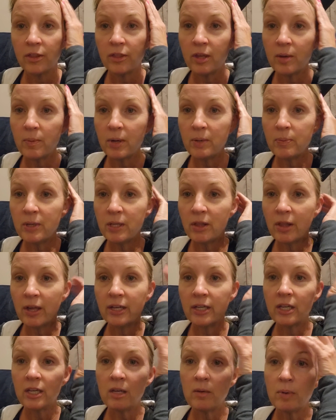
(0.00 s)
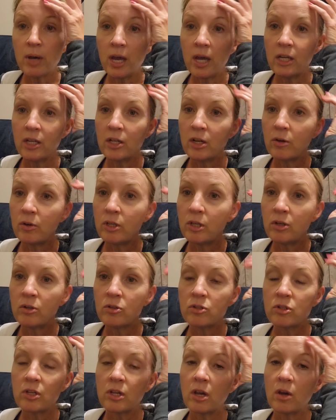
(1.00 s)
They may be like eBay. You know,
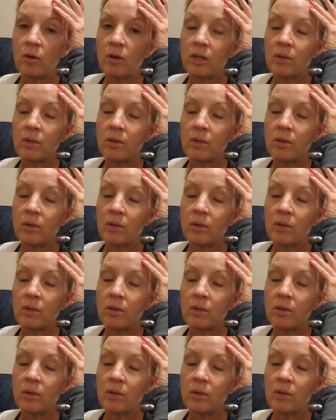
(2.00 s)
years ago,